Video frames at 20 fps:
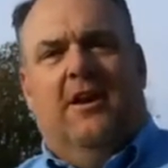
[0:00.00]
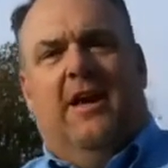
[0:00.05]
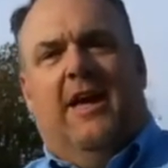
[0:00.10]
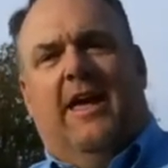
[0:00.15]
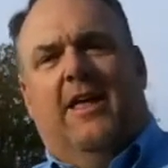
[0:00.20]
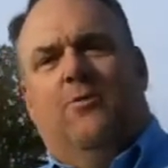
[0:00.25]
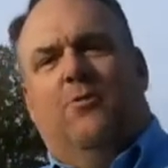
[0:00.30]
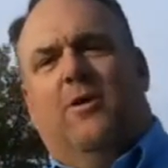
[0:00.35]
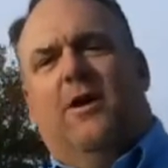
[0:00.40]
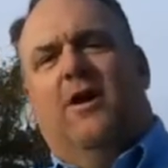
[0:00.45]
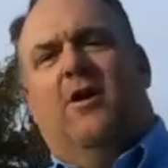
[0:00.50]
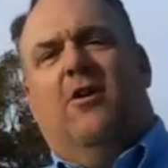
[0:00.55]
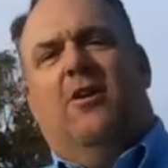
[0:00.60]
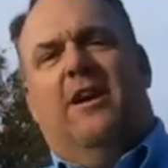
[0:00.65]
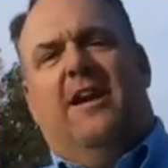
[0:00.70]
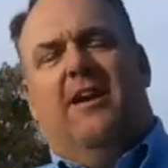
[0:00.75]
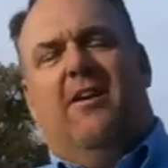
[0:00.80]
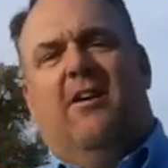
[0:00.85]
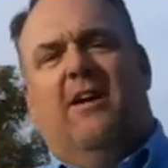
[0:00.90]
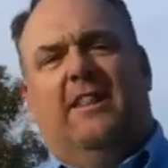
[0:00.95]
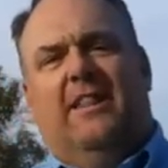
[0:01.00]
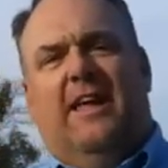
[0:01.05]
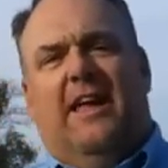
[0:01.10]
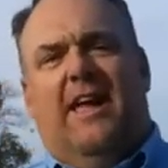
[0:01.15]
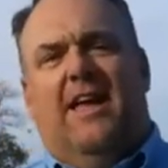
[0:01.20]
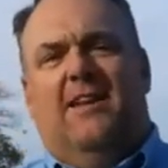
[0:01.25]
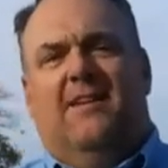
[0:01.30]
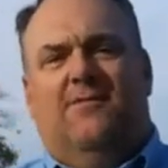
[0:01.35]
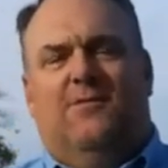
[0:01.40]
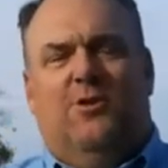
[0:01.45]
and we are nearing the
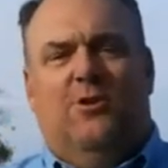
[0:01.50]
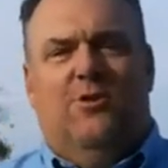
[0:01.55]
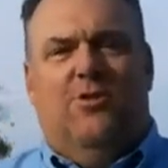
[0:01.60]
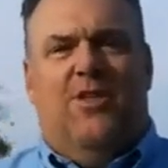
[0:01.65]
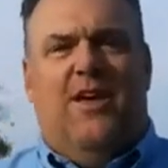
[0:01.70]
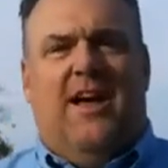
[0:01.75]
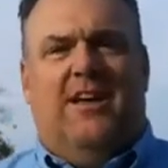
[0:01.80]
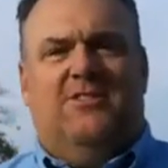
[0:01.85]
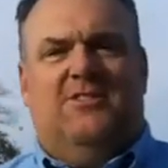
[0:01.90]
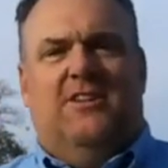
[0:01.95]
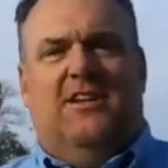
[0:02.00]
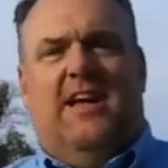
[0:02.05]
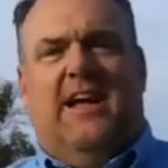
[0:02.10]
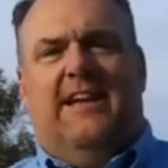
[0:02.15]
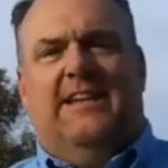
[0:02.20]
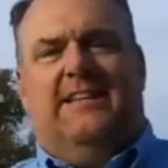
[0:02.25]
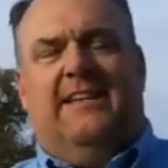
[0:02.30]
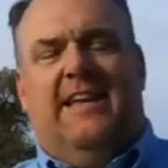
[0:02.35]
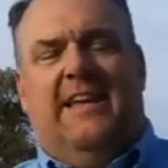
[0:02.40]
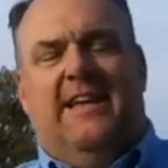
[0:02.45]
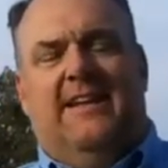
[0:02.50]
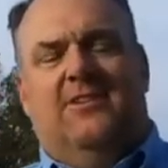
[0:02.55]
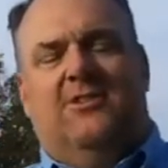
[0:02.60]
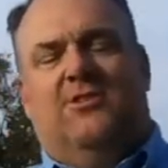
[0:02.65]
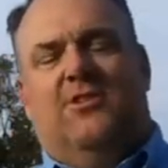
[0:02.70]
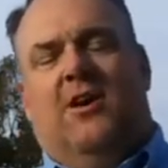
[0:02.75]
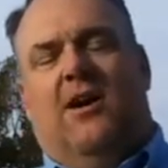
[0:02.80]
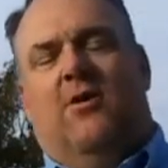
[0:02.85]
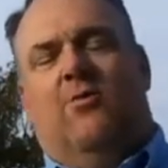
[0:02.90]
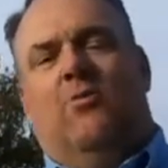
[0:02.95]
end of 2019,
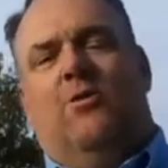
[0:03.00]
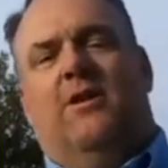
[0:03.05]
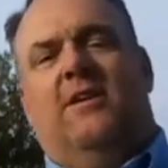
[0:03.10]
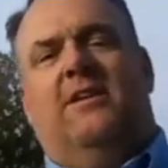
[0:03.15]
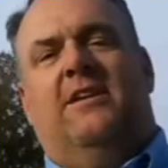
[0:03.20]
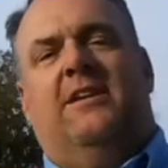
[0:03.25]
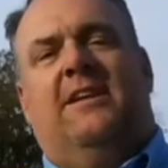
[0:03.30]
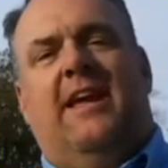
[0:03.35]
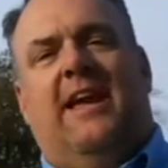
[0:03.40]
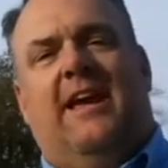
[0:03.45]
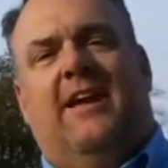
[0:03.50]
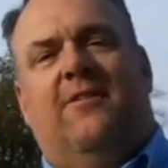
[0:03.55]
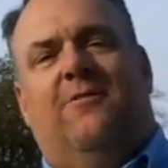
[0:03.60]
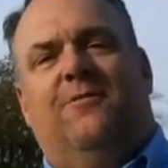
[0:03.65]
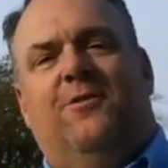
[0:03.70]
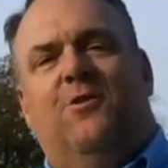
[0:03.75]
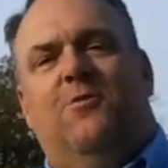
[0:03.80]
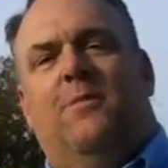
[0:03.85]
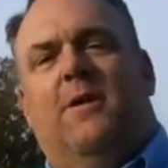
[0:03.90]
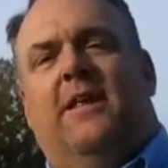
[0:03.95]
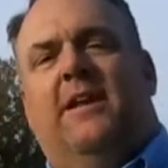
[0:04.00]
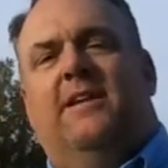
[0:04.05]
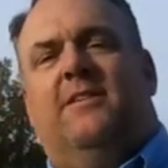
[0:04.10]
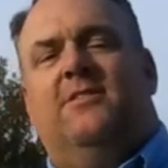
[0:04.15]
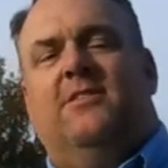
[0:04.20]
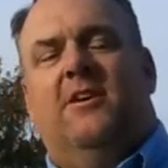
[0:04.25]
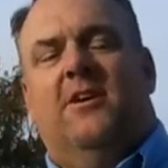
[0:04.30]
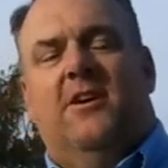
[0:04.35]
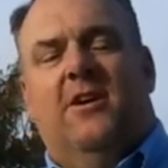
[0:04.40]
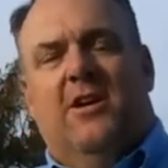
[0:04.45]
so I wanted to take a few
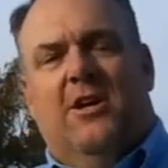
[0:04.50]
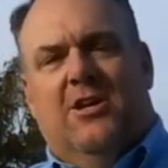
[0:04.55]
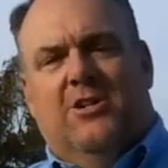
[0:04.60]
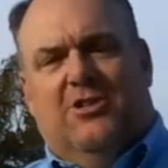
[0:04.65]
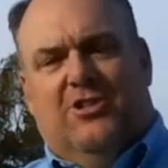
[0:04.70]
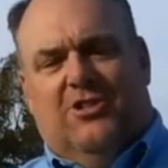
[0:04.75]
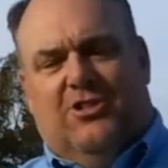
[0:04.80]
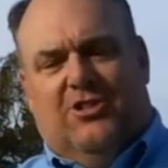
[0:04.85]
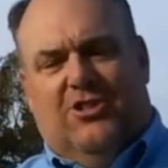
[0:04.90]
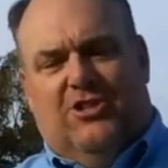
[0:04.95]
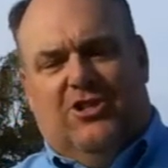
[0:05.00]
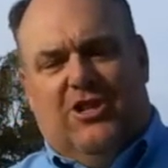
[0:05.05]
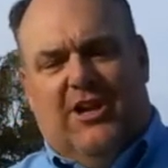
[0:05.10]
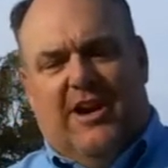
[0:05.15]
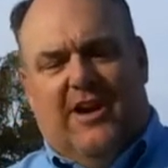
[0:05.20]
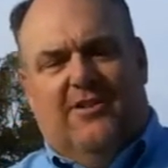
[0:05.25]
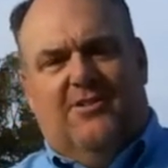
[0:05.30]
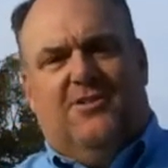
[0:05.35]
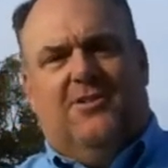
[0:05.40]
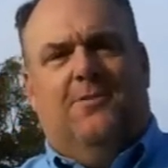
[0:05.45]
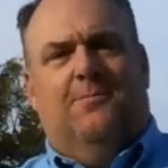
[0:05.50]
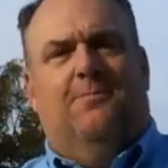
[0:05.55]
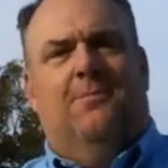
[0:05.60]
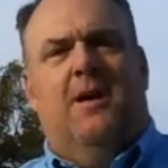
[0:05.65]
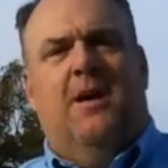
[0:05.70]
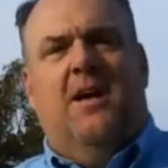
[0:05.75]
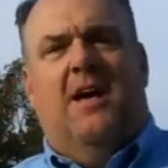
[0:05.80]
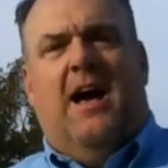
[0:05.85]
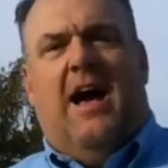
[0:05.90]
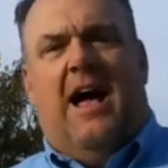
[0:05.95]
minutes just to share some
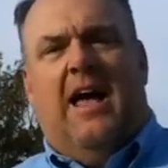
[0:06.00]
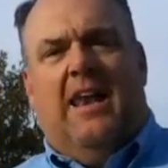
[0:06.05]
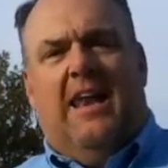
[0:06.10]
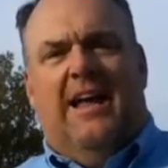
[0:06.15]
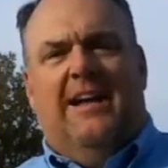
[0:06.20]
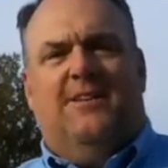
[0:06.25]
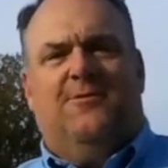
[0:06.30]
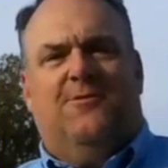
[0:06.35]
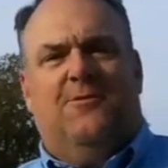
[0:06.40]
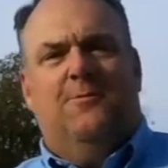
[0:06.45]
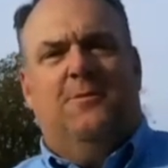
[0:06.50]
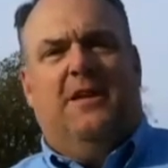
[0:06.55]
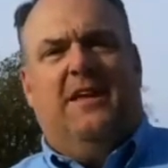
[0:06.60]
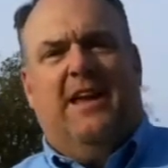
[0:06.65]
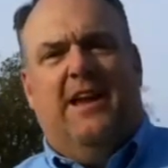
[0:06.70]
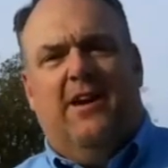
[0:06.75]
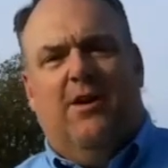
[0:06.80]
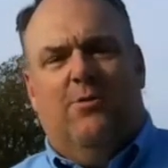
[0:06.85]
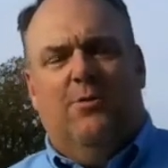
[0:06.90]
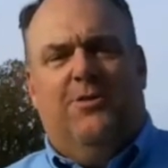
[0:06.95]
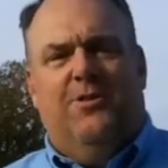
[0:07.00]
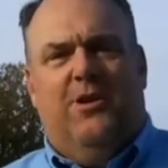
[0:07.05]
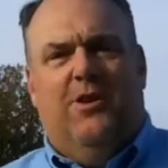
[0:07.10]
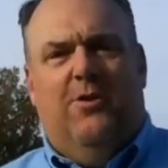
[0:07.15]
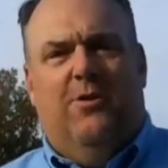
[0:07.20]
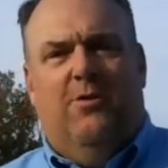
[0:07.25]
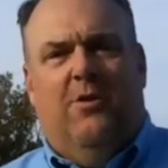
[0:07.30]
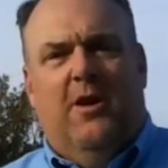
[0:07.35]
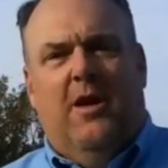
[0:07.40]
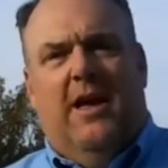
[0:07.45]
highlights from the year with
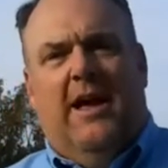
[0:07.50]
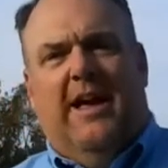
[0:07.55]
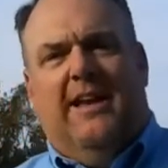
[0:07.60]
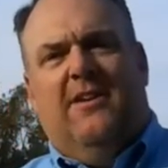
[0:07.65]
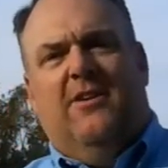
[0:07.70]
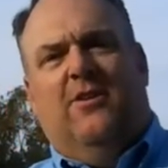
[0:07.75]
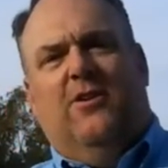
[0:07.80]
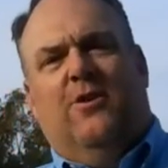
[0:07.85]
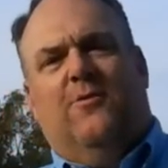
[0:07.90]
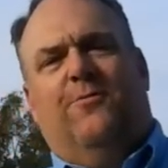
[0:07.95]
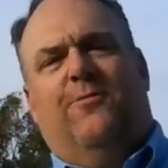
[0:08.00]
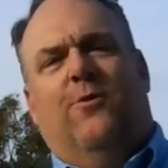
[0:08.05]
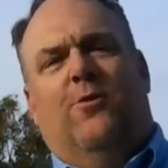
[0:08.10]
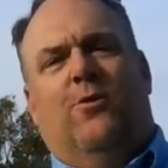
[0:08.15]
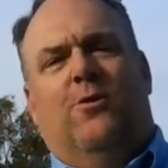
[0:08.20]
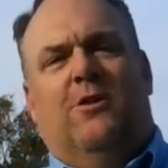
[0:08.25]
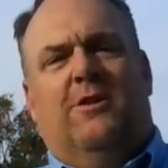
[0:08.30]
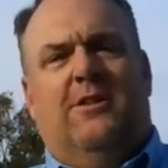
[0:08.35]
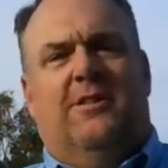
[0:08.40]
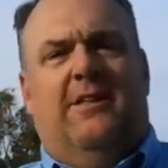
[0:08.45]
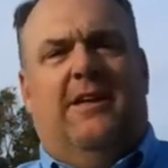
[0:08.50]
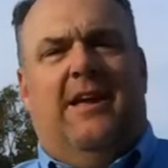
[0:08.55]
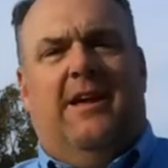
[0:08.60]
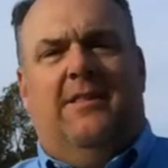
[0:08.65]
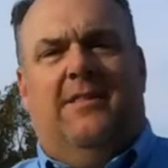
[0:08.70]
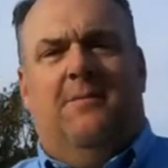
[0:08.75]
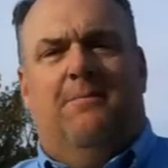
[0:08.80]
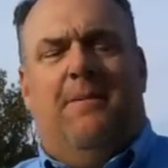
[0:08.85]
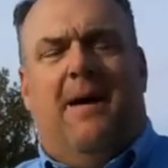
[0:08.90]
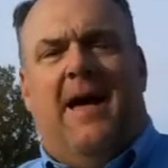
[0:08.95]
you and to look forward to the,
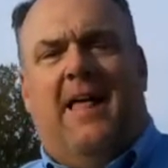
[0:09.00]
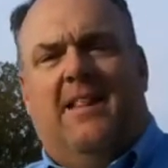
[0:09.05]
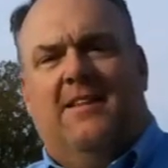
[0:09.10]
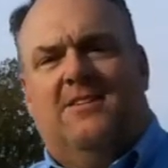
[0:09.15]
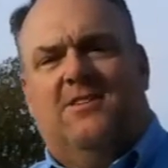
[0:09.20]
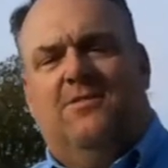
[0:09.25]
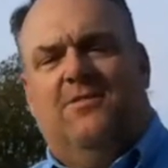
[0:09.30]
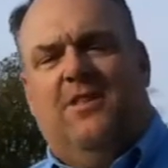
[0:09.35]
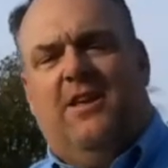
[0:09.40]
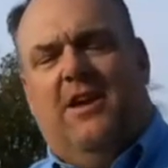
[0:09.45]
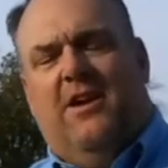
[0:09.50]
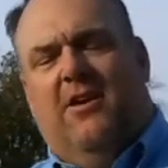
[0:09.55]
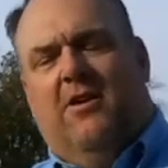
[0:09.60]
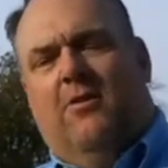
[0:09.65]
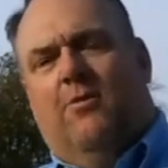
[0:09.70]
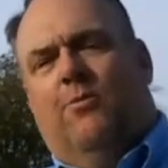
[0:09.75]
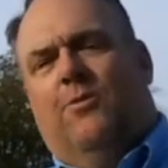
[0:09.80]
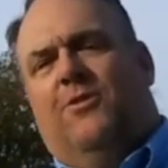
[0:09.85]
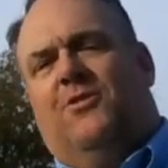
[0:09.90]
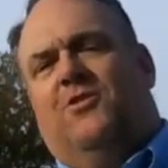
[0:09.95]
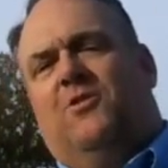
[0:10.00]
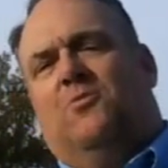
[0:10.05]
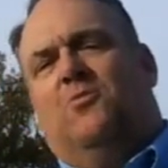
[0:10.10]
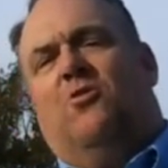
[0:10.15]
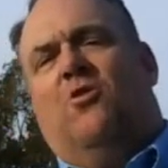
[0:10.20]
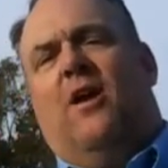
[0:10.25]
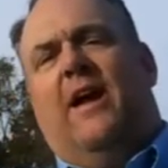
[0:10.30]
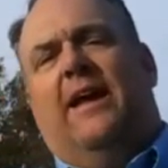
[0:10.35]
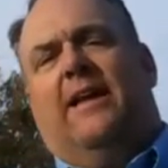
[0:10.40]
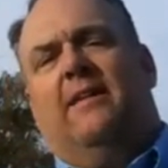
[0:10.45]
the balance of the year with some
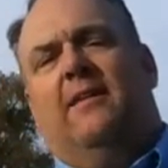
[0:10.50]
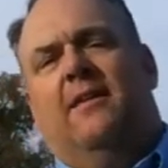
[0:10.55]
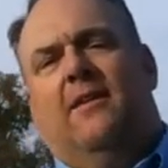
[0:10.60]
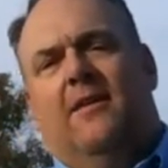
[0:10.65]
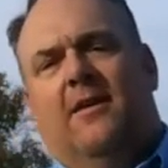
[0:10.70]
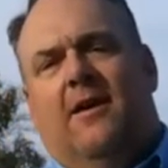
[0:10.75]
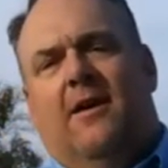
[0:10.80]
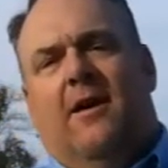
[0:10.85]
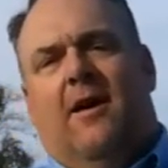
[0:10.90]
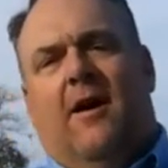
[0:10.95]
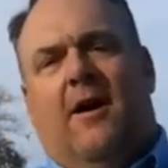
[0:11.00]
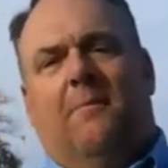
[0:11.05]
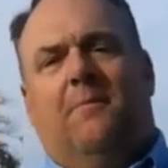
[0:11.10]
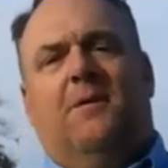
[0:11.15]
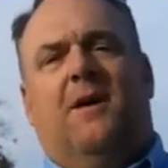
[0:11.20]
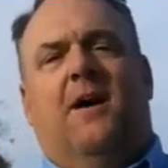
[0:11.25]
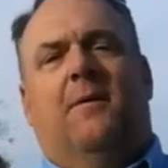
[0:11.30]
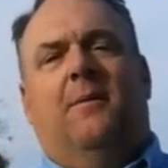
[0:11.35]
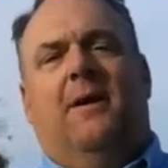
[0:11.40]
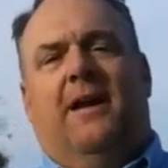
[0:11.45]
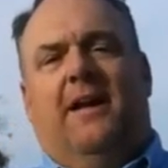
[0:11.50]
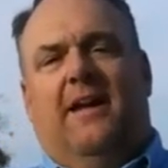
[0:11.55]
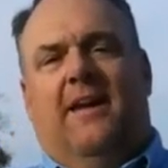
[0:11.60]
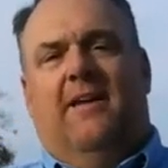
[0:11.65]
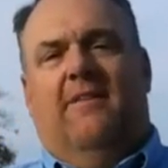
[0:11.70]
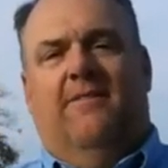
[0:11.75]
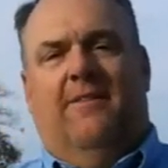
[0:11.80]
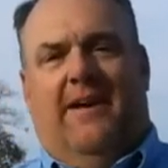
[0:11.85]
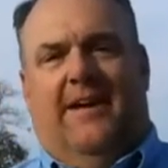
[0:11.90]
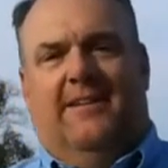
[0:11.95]
great upcoming
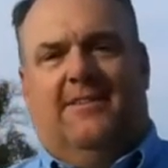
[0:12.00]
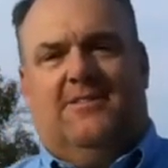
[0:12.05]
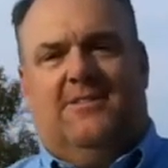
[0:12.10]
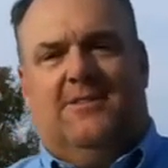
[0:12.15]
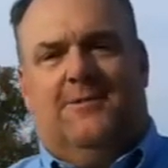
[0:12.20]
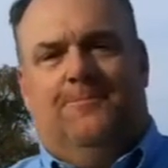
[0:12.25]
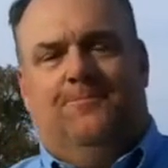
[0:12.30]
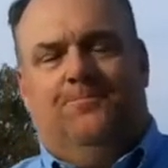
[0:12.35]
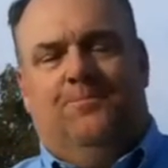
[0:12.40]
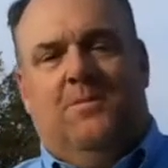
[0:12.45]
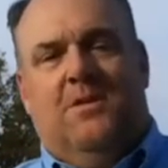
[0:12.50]
events.